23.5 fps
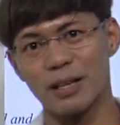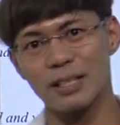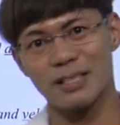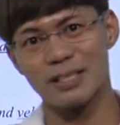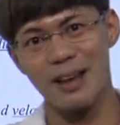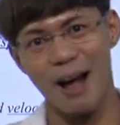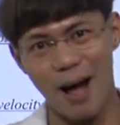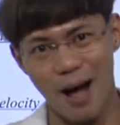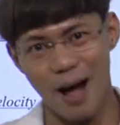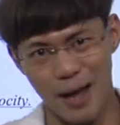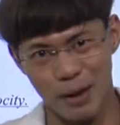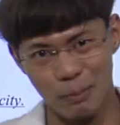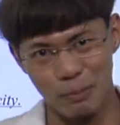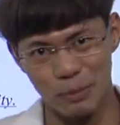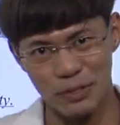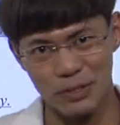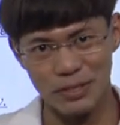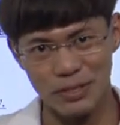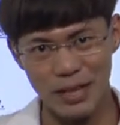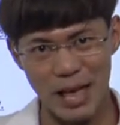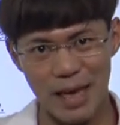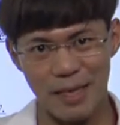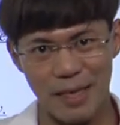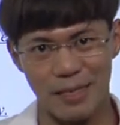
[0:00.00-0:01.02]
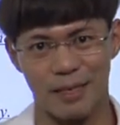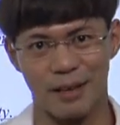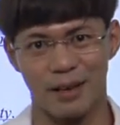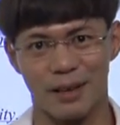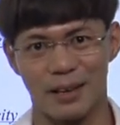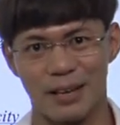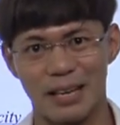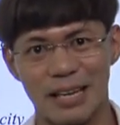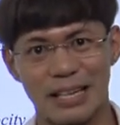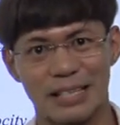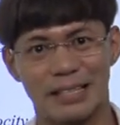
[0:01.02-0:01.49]
times and
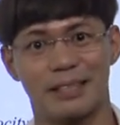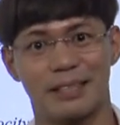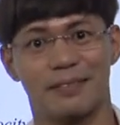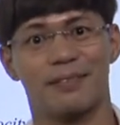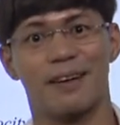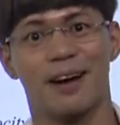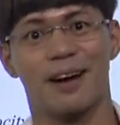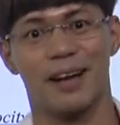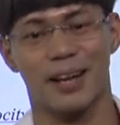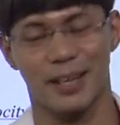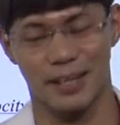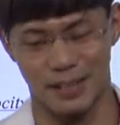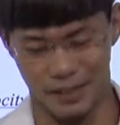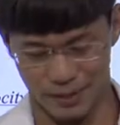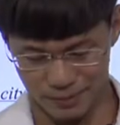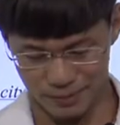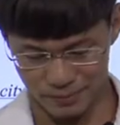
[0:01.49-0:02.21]
the divide.